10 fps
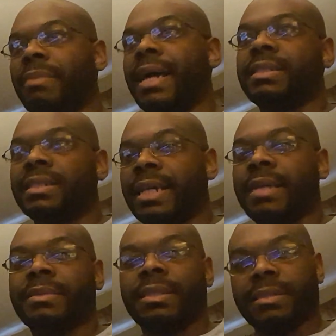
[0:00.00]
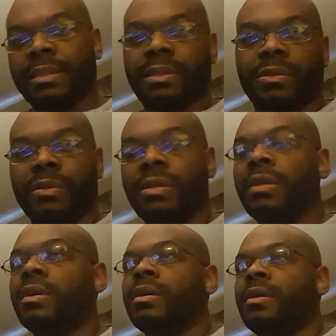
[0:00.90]
batch of games they sell,
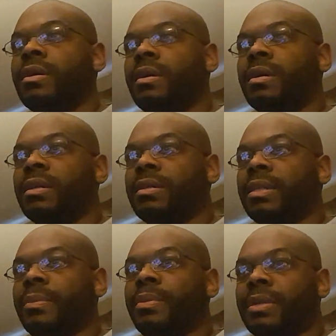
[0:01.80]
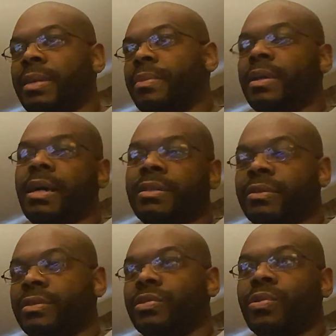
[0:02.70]
they put out, you
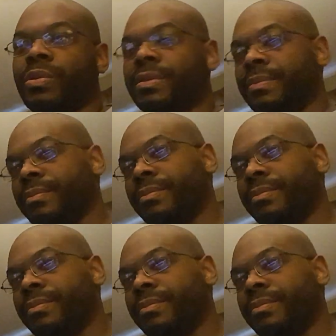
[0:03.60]
know, stores,